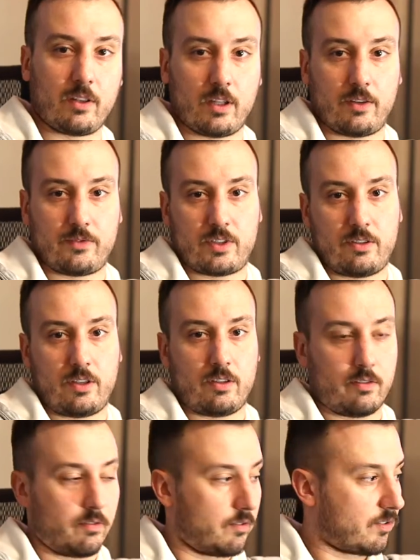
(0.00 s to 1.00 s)
love to
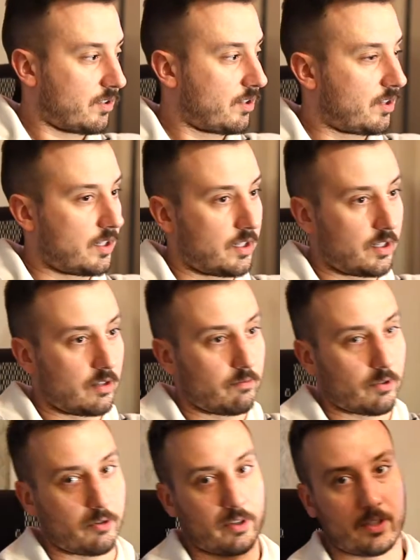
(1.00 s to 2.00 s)
use the
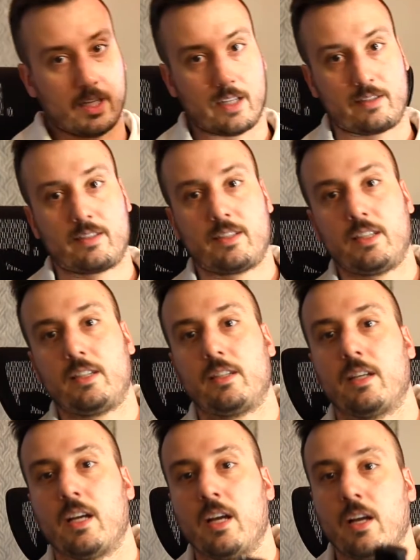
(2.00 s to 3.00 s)
Ronin
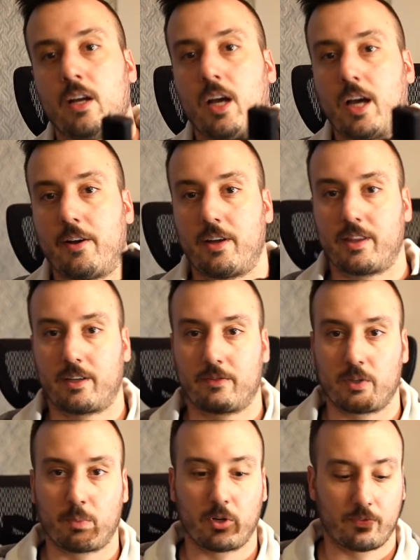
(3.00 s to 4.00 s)
SC. I think it
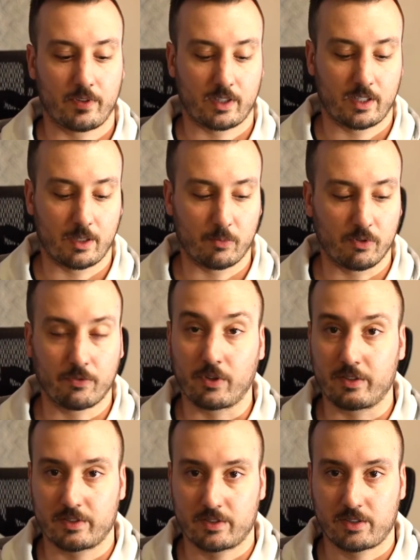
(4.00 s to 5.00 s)
was a perfect gimbal
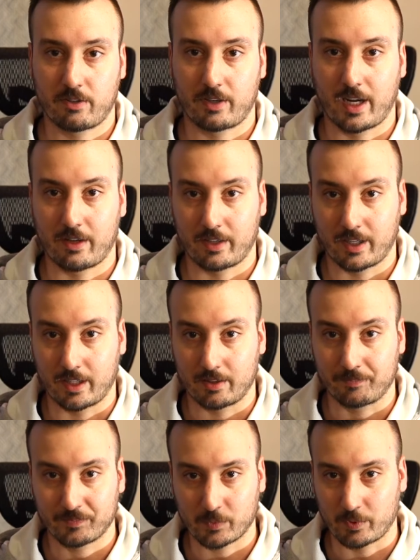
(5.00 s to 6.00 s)
for us to start out
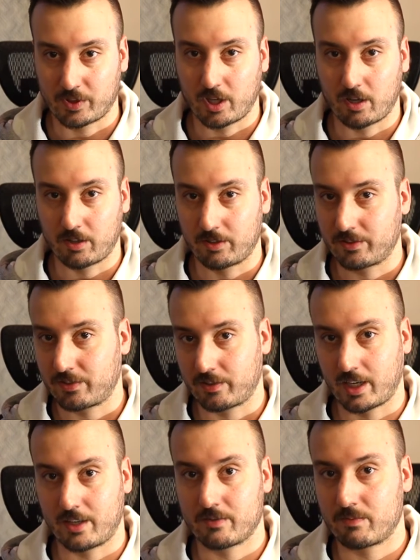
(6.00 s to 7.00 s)
on with the Rs. They're
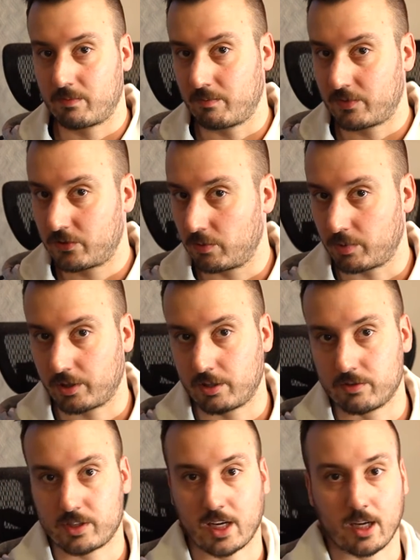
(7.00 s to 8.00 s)
not super
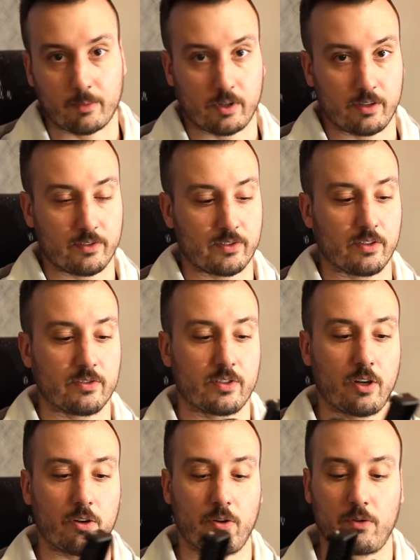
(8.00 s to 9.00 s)
huge cameras,
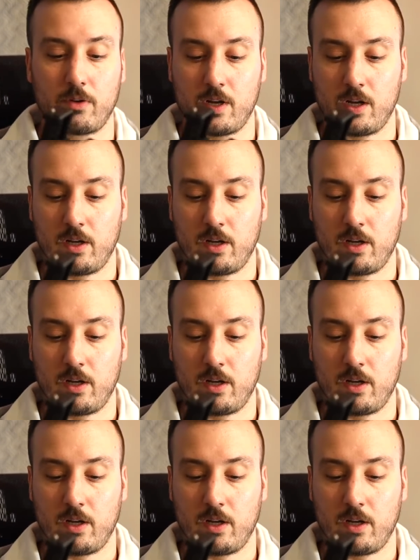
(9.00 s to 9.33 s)
so